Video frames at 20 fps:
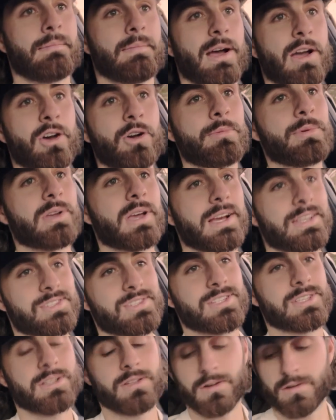I hope you guys are
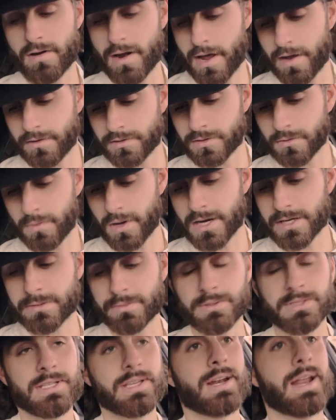still around to watch
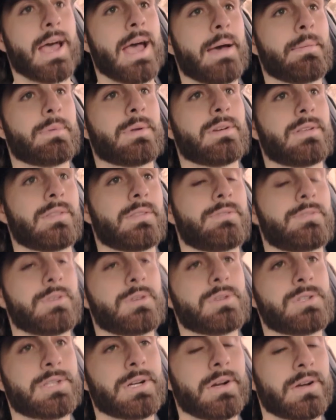what's going to happen in the
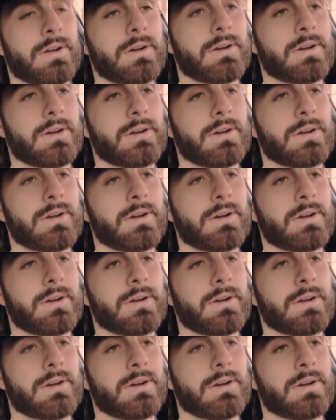future.